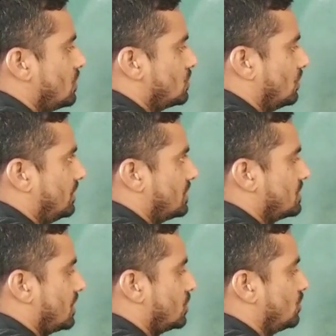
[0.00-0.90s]
So this
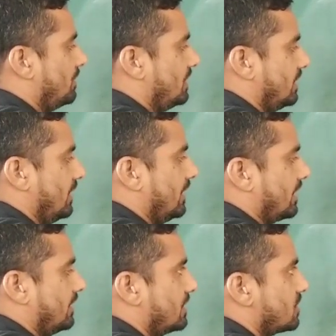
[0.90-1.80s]
is also
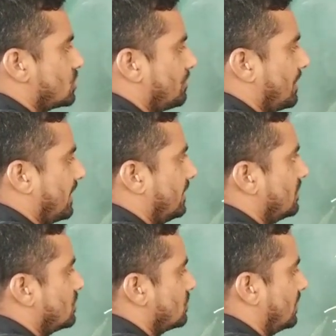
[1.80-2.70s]
here in this also
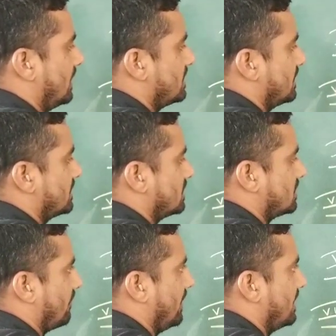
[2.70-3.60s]
period. So that is in
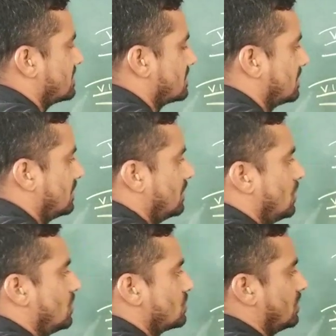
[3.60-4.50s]
7s.
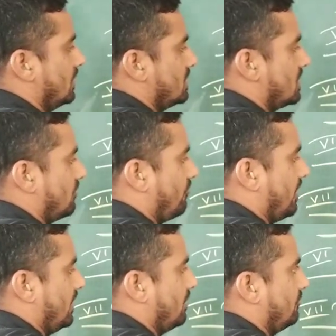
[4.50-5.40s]
So that is in
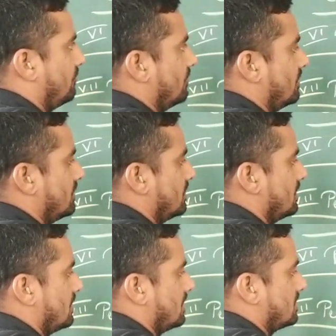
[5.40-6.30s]
5f,
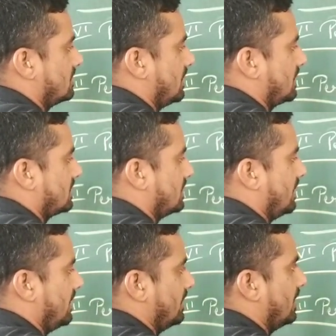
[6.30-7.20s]

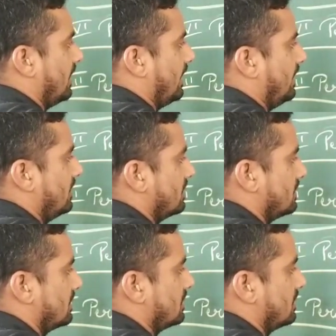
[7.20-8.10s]
6d and
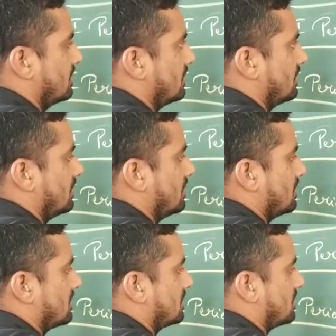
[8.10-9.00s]

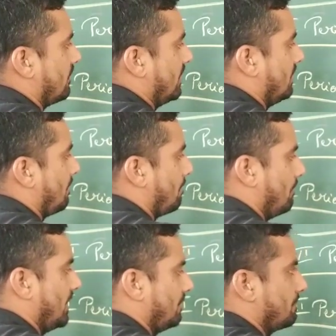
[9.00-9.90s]

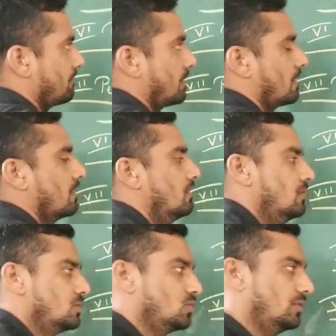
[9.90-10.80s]
7p.
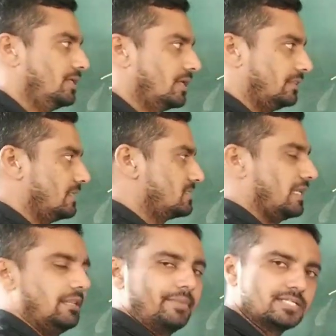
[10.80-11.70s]
So here this
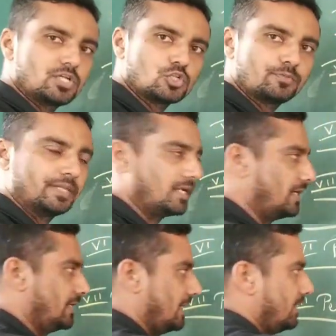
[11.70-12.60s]
elements also will
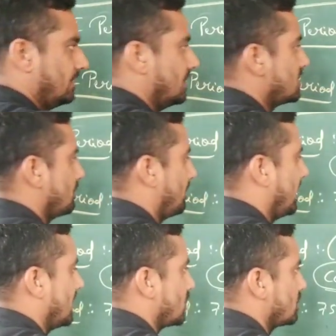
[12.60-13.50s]
containing, this
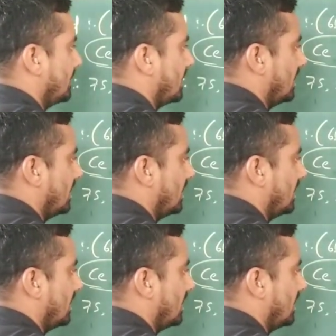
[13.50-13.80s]
period also will